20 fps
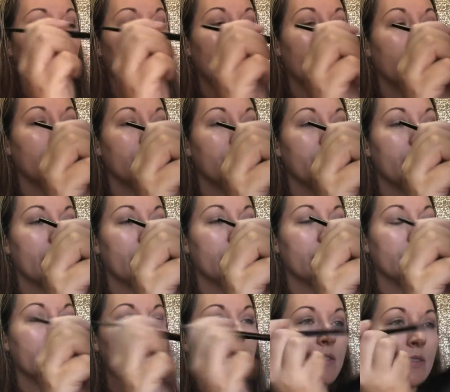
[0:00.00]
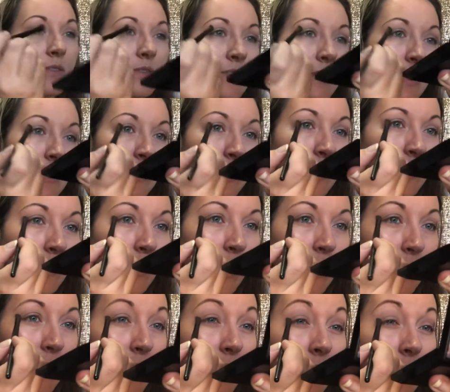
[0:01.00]
I'll do that on the other side too while
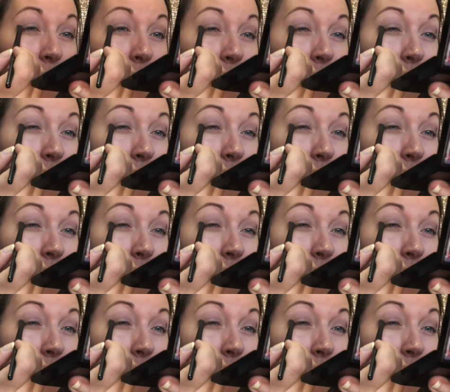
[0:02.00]
we're at it.